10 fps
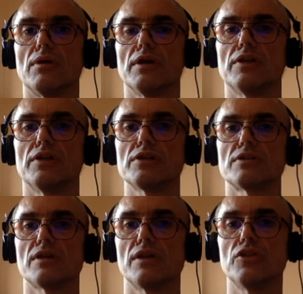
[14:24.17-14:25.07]
it is
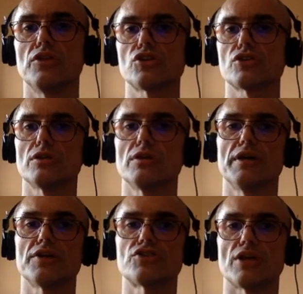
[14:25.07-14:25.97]
the initial
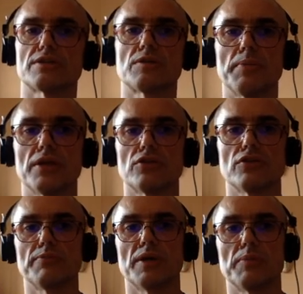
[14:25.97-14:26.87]
adjustment
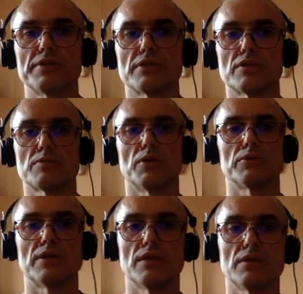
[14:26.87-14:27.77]
of my business
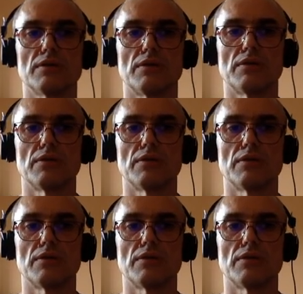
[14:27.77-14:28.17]
model.